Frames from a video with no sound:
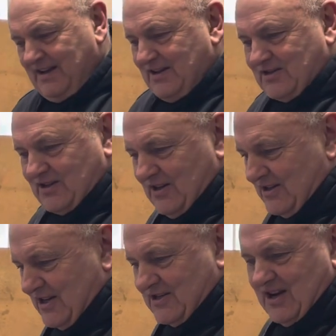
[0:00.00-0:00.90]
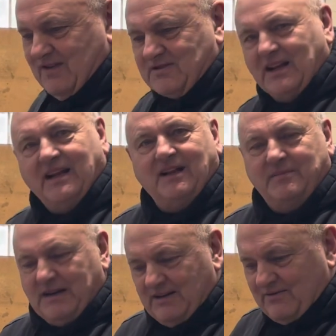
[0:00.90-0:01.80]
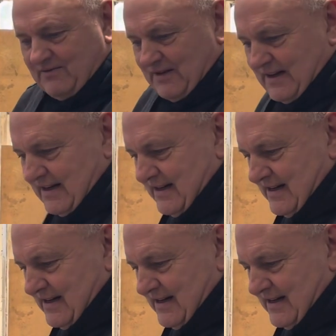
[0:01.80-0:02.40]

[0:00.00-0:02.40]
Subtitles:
So it deserves a little bit of